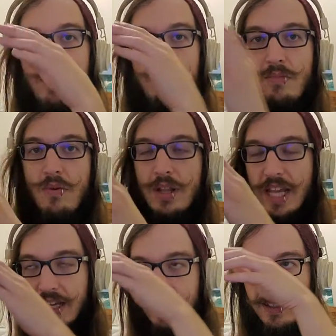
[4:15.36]
more
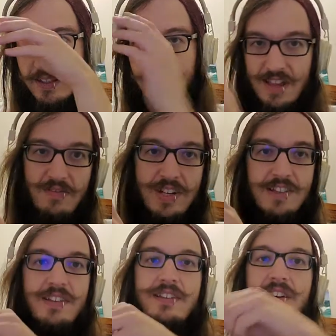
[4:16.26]
like 70s
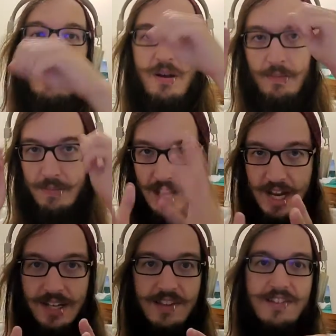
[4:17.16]
sitcom,
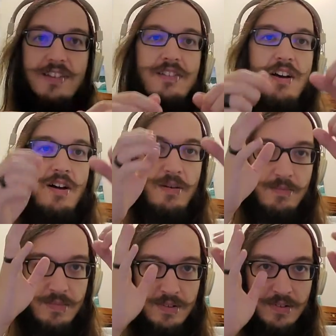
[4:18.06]
80s sitcom,